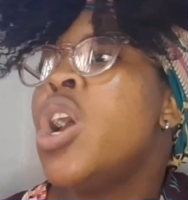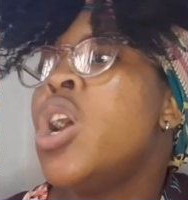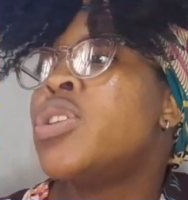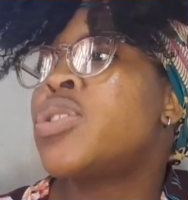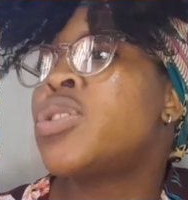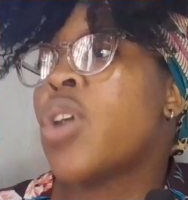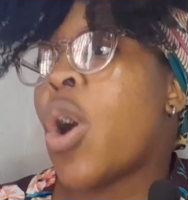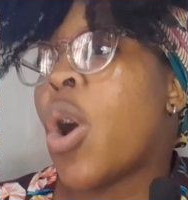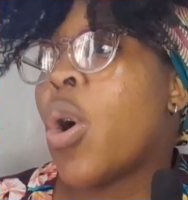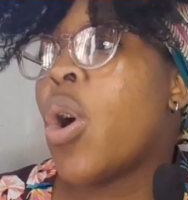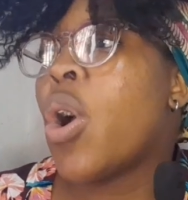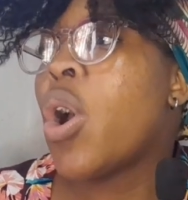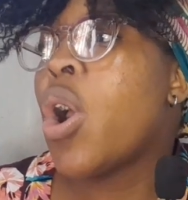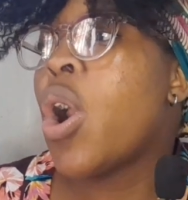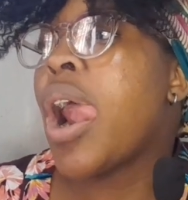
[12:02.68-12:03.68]
So
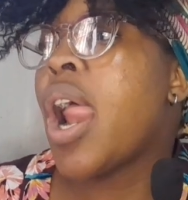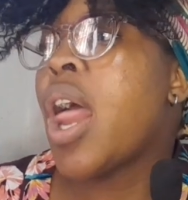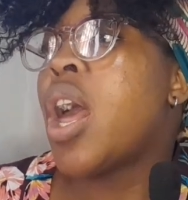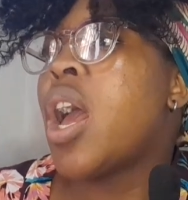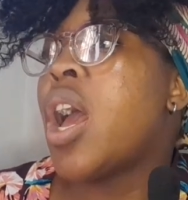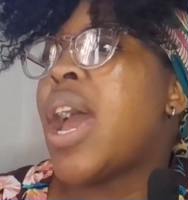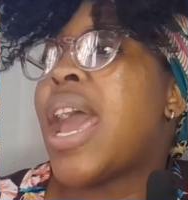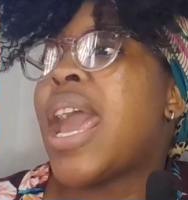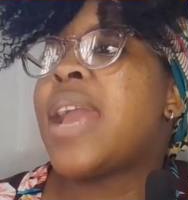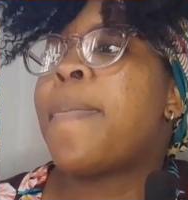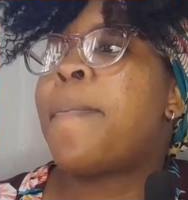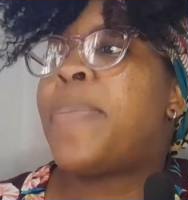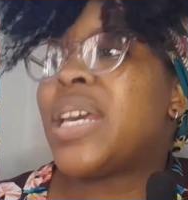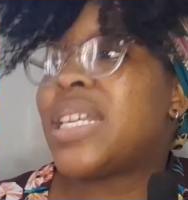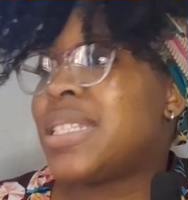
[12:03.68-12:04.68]
a
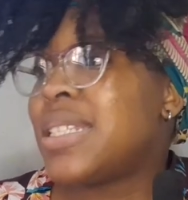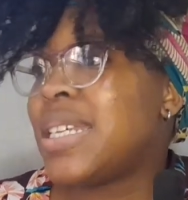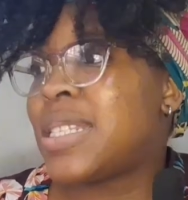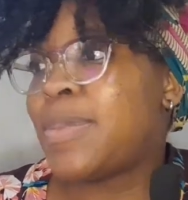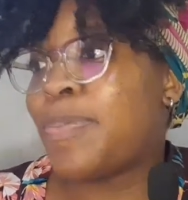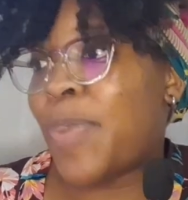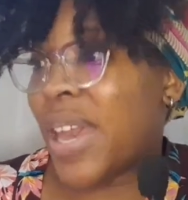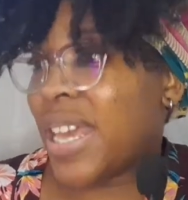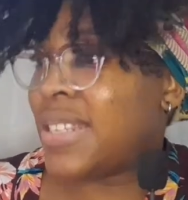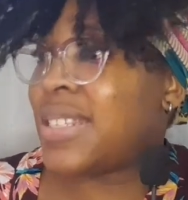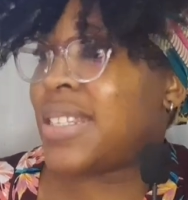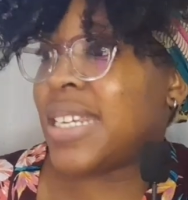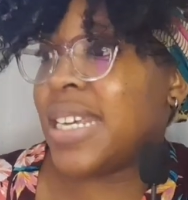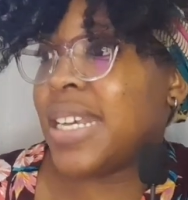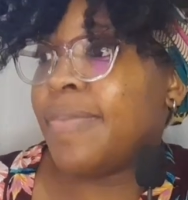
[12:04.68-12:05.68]
business
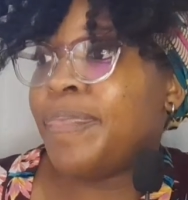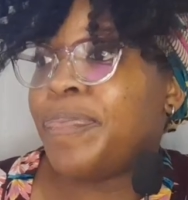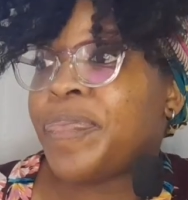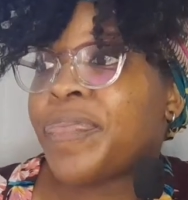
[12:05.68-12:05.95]
bestie,